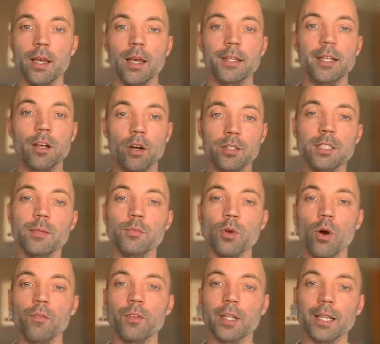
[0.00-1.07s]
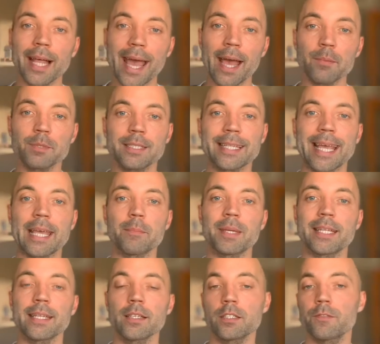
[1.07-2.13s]
The concept of labs
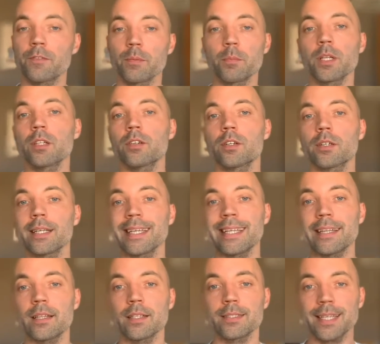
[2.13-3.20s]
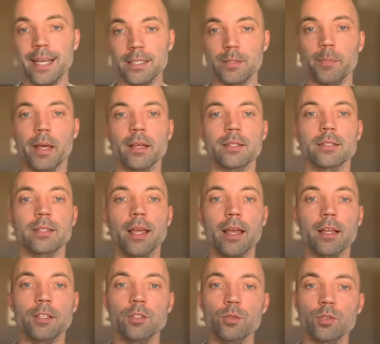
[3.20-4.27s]
naming is familiar in the tech space
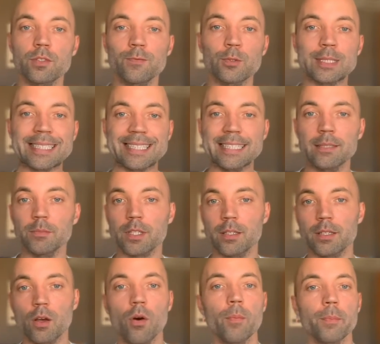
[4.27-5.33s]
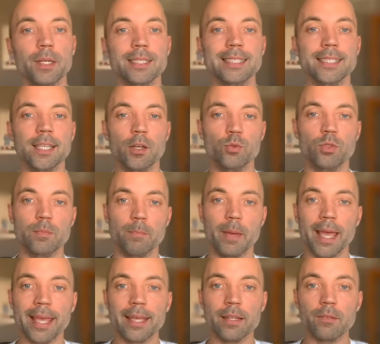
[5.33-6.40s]
and used for teams and companies whose
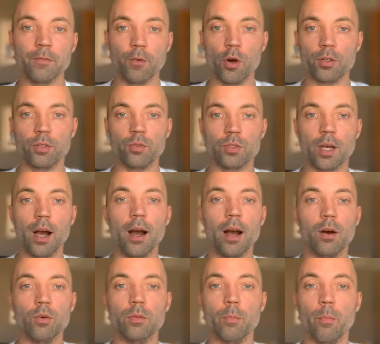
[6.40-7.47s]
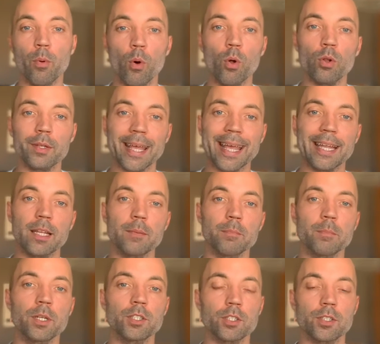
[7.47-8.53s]
main focus are on bold and
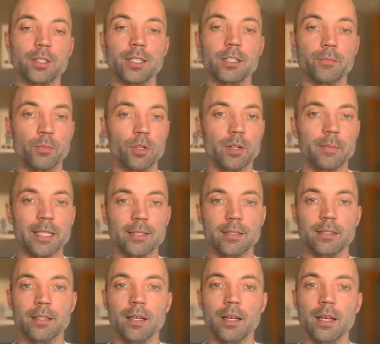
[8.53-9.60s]
ambitious experiments.